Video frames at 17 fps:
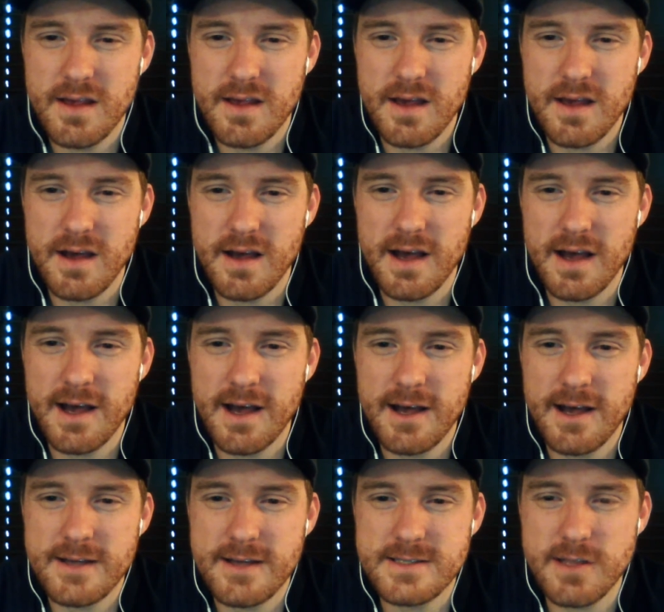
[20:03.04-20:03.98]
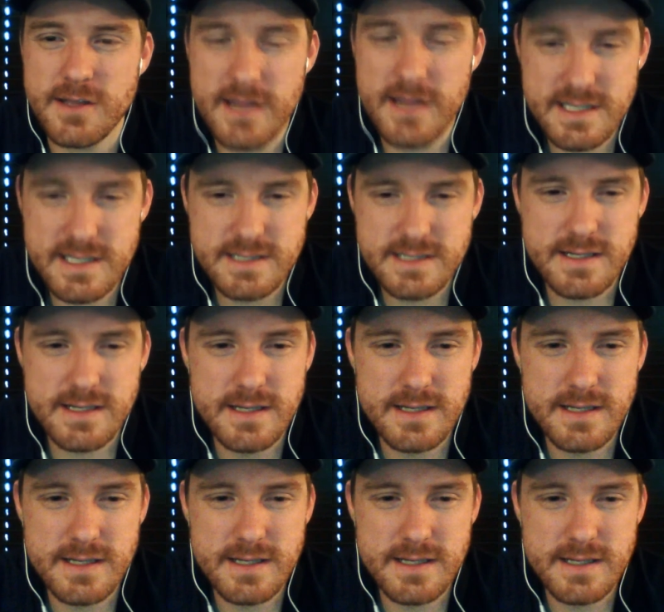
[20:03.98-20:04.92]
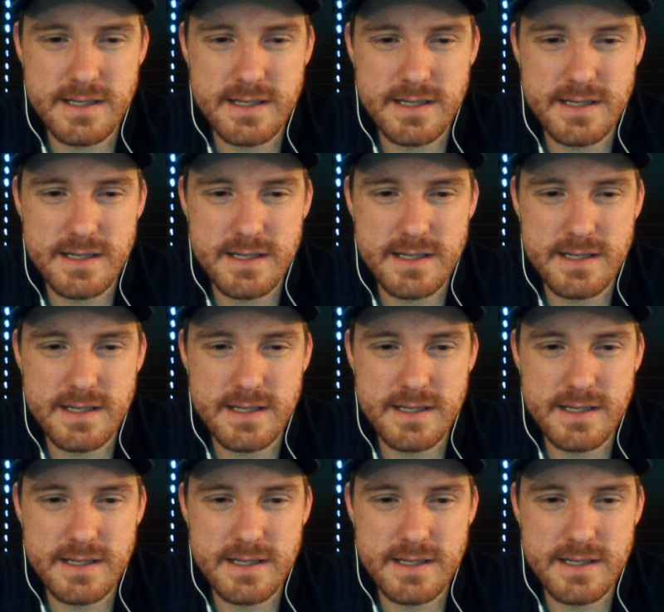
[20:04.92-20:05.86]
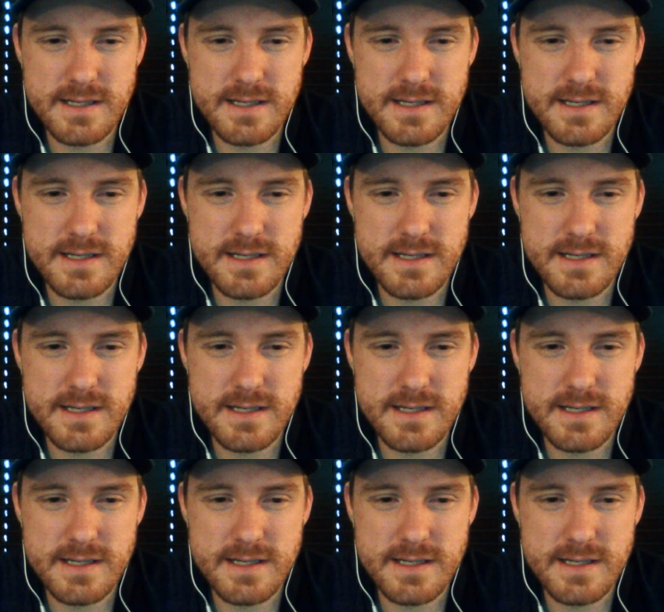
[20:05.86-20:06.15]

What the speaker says: So let's So let's get into this.